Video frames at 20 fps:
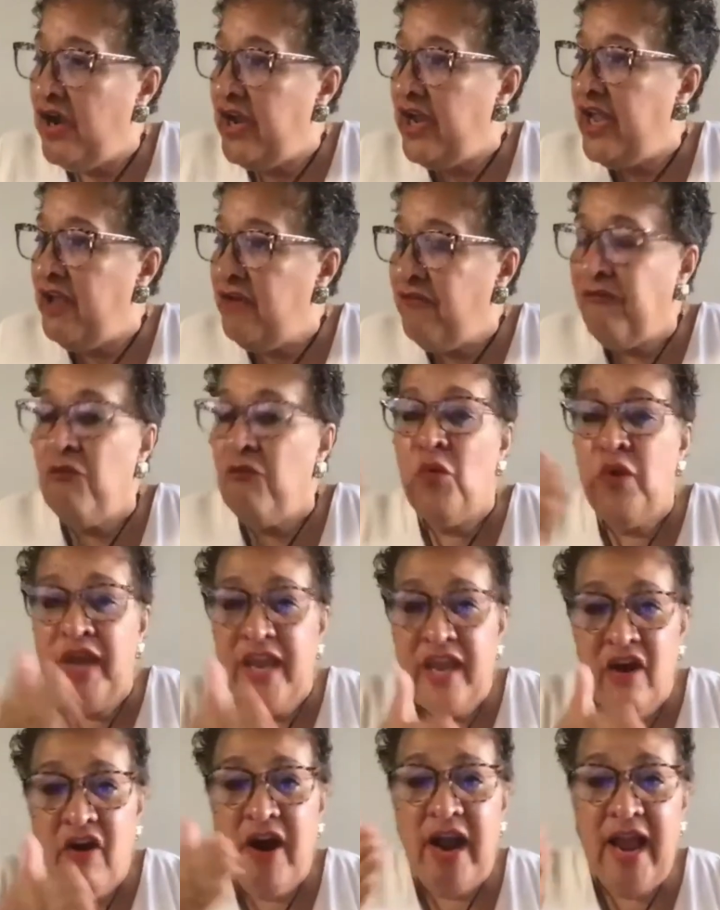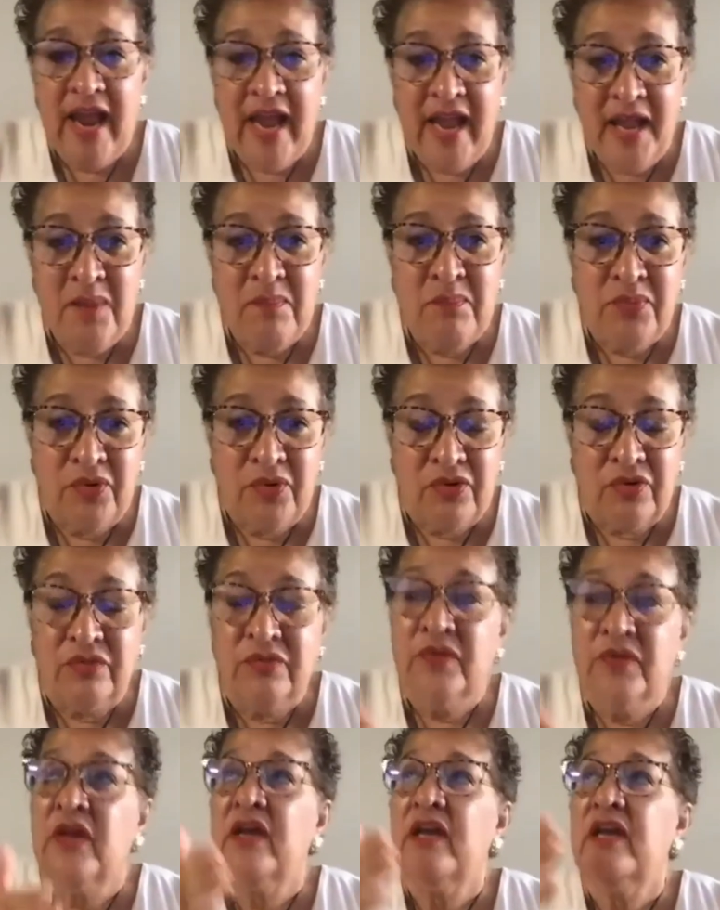if we are
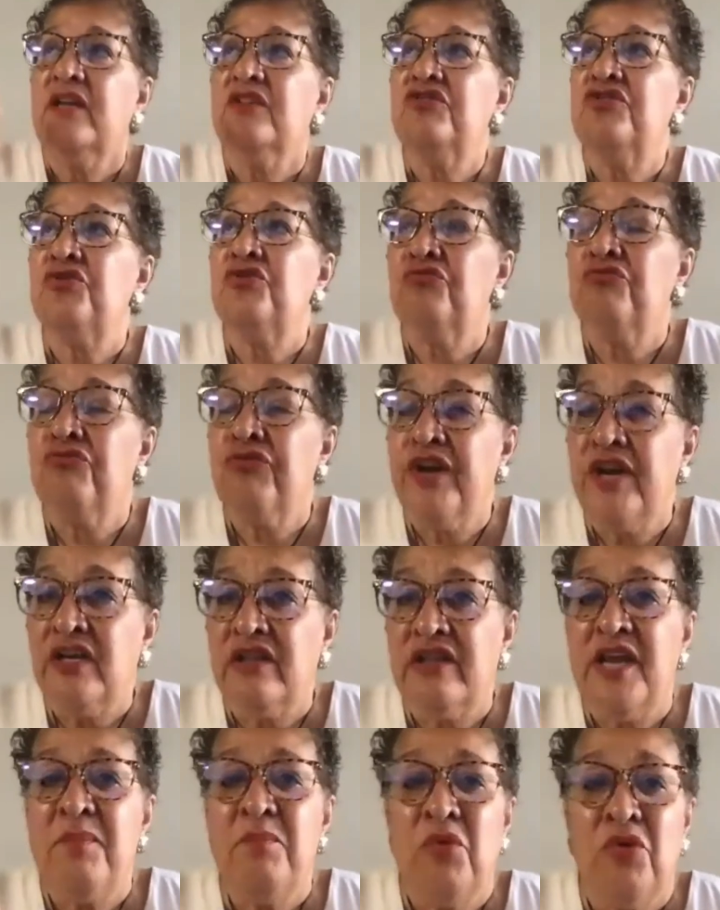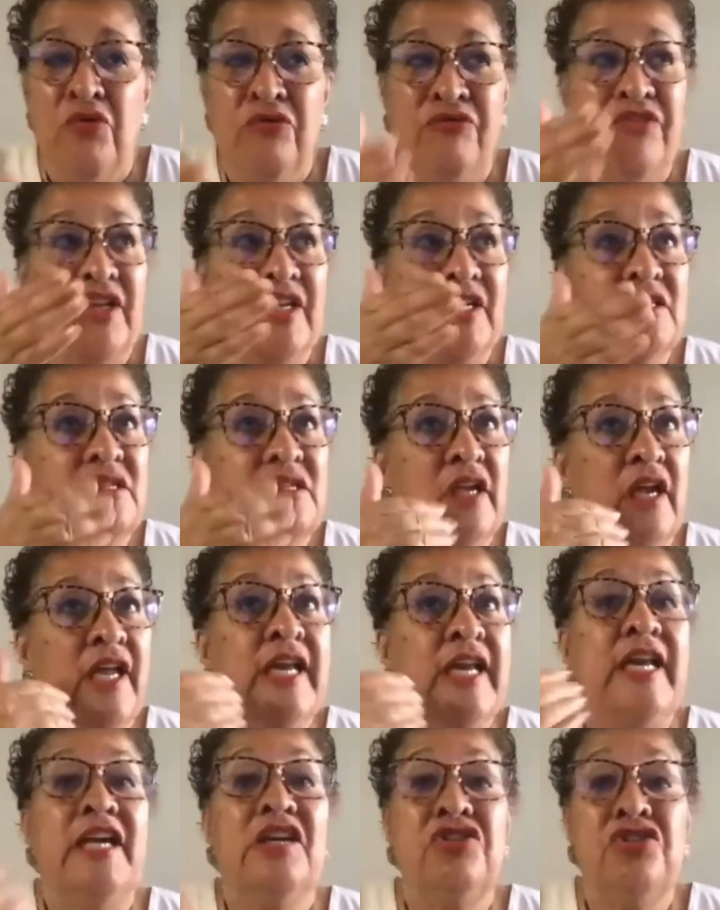able to really move this
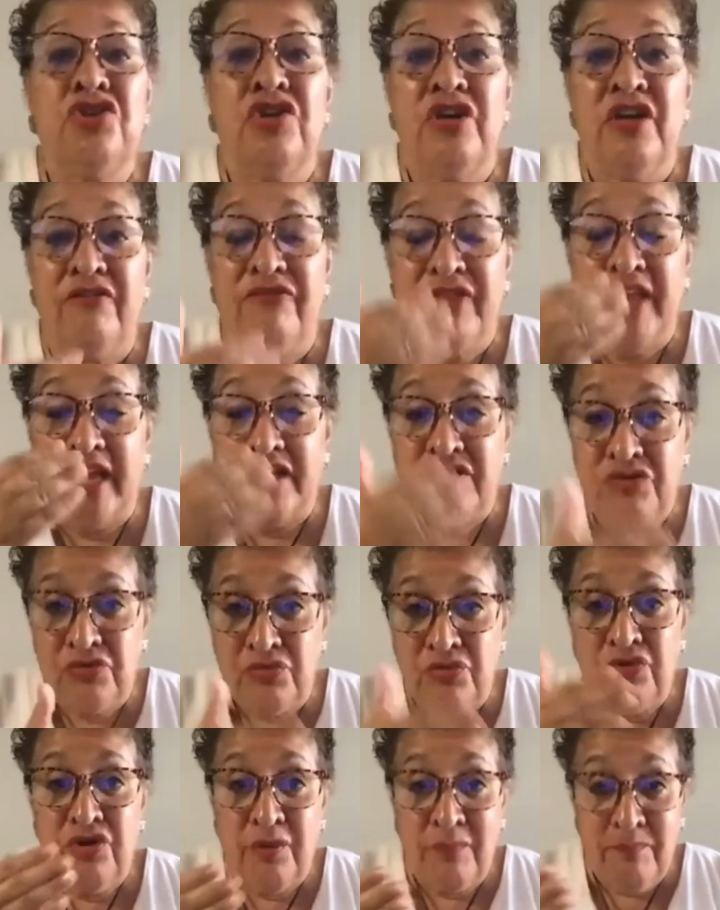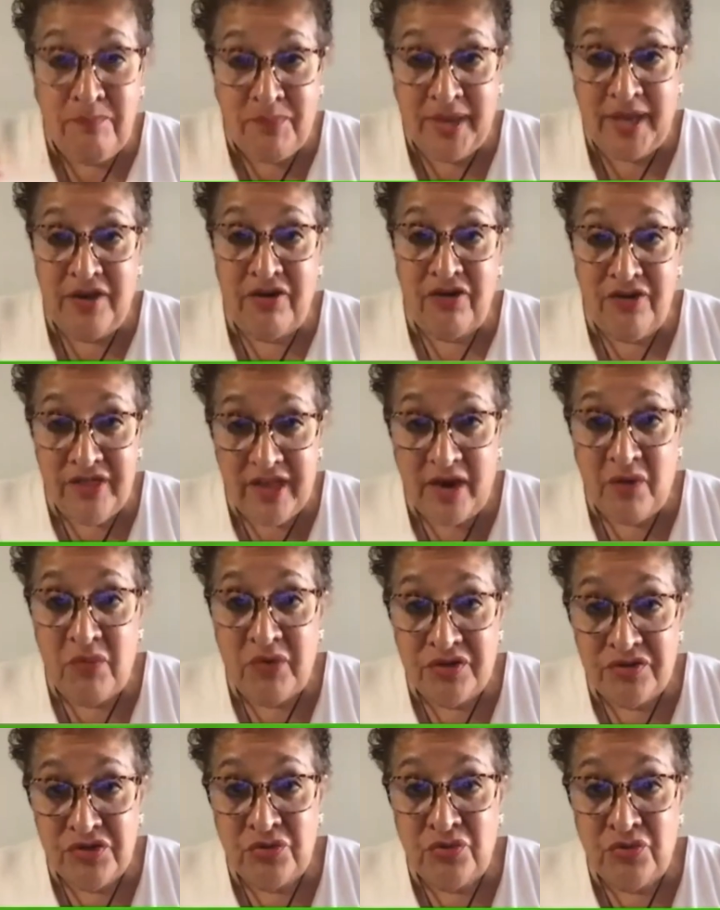initiative like Do Good Better that
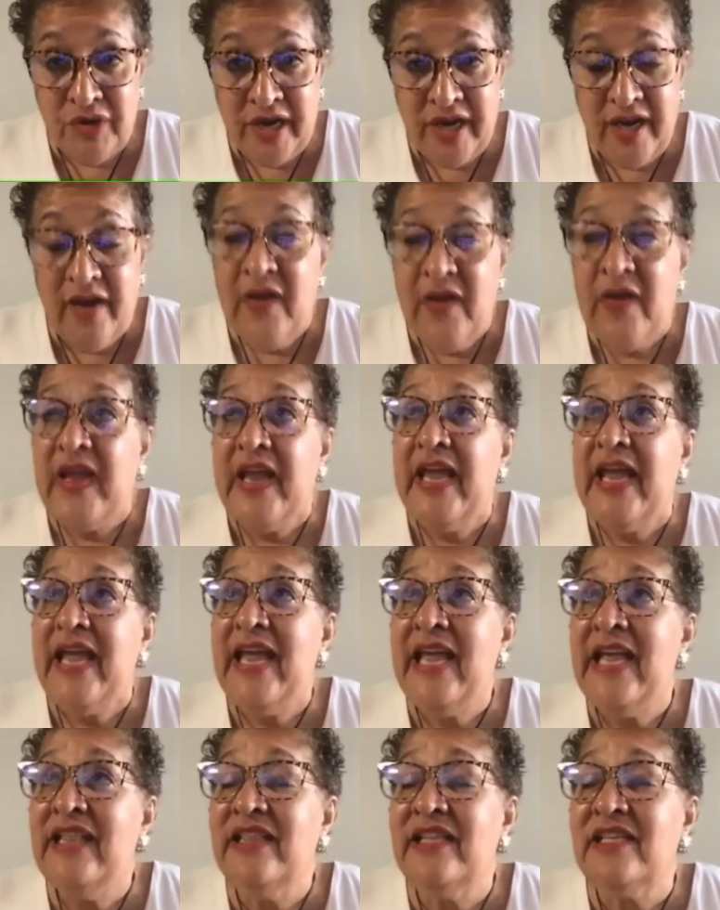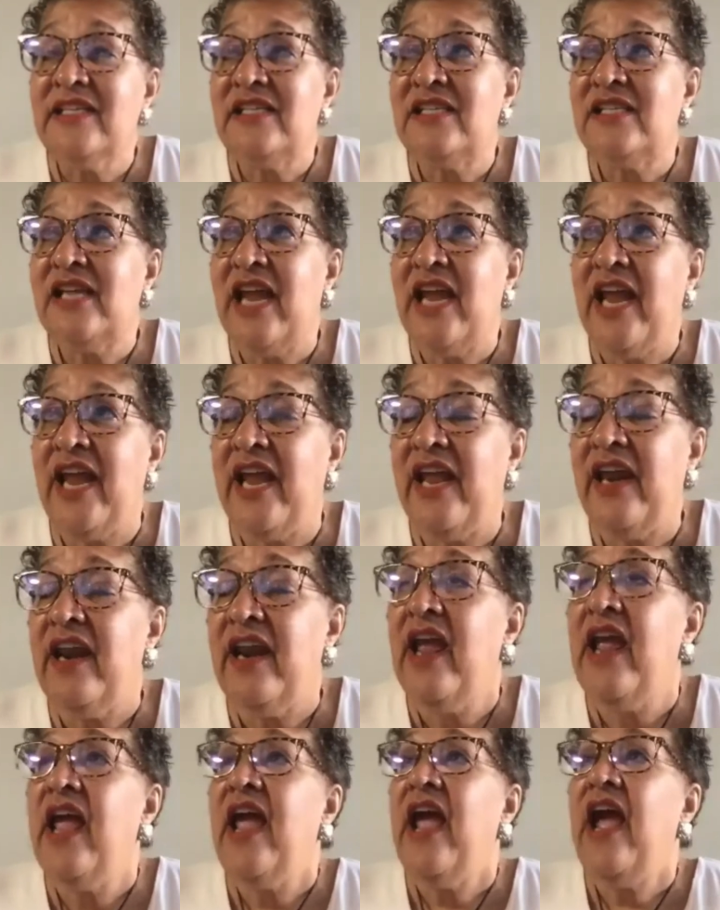we're doing in the state,
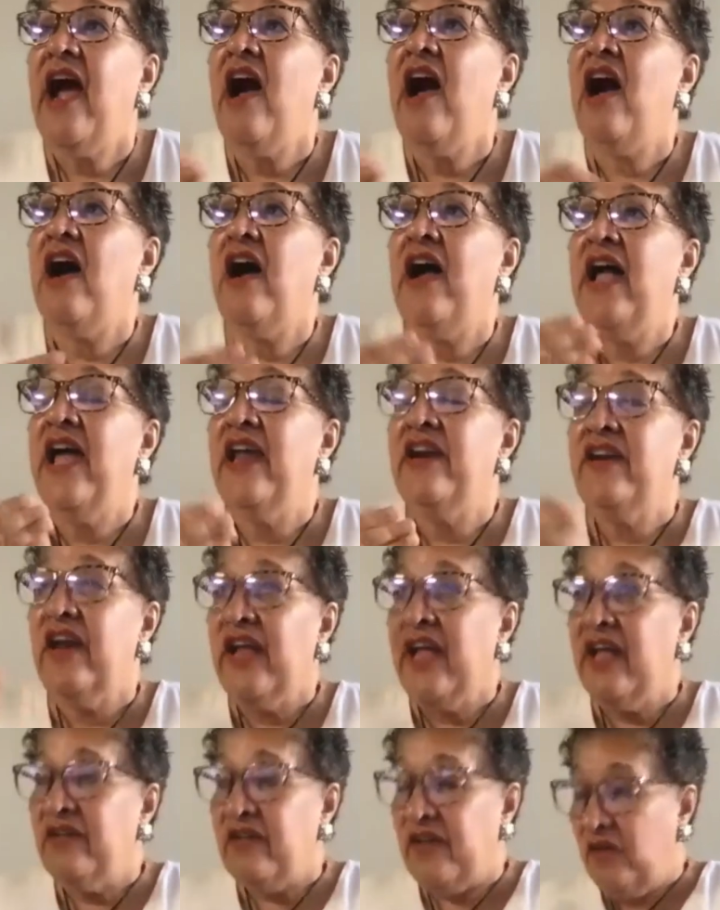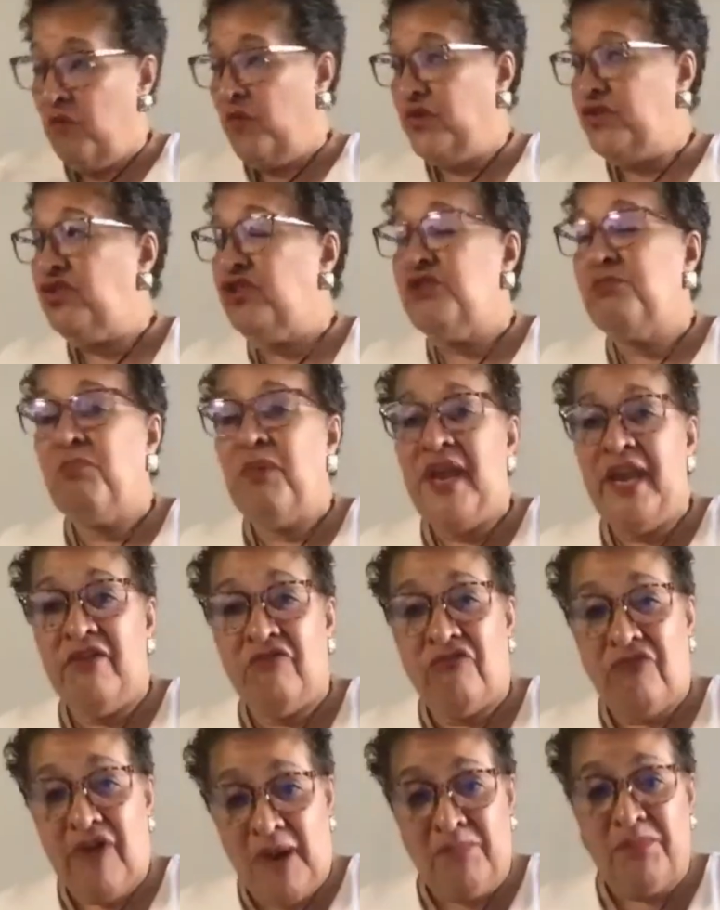which is
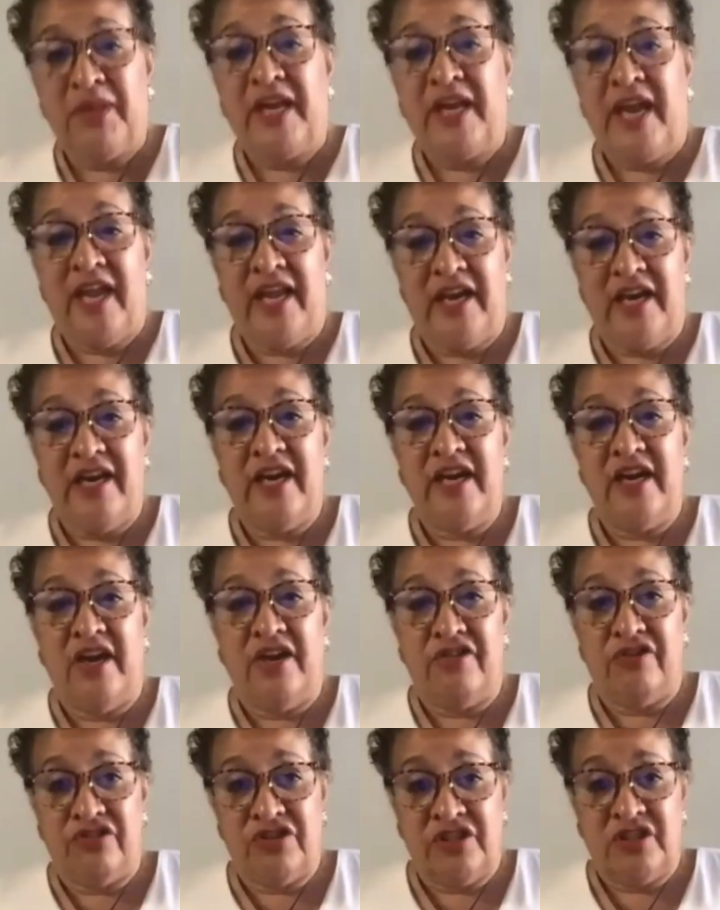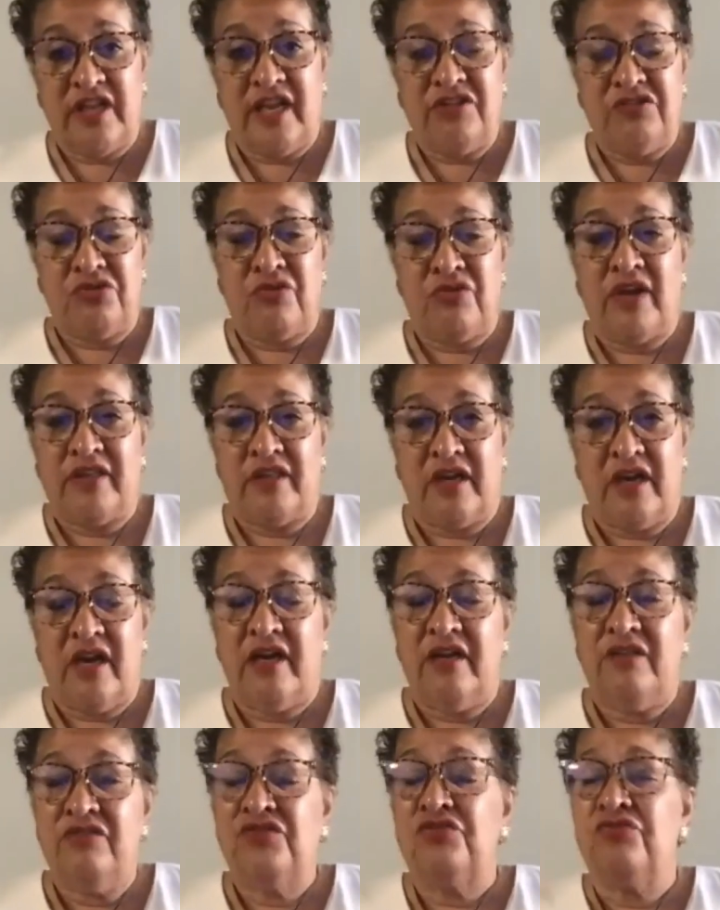being replicated in other states throughout the
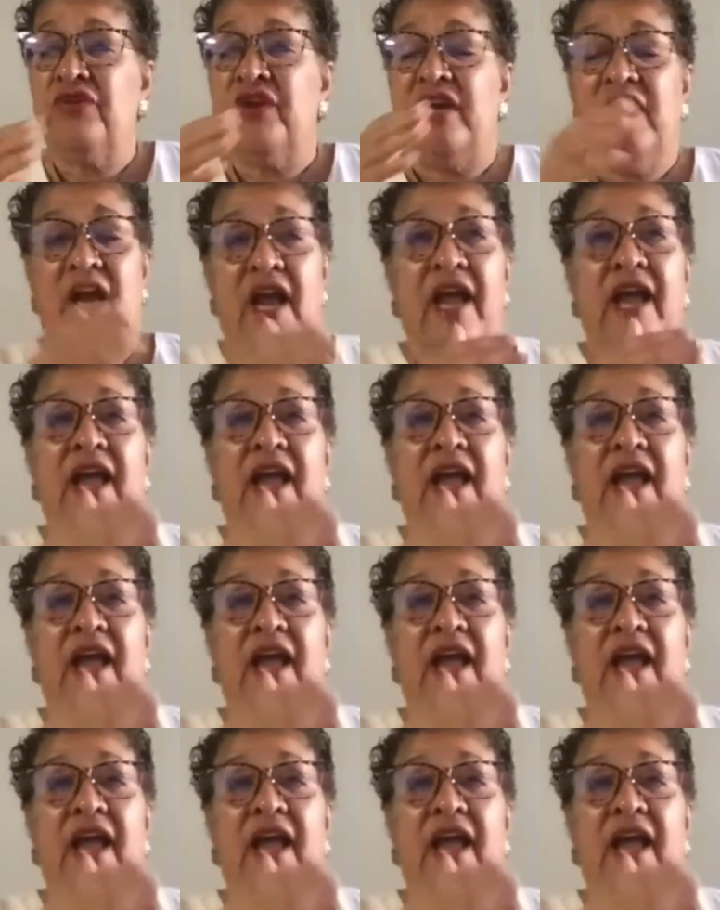country,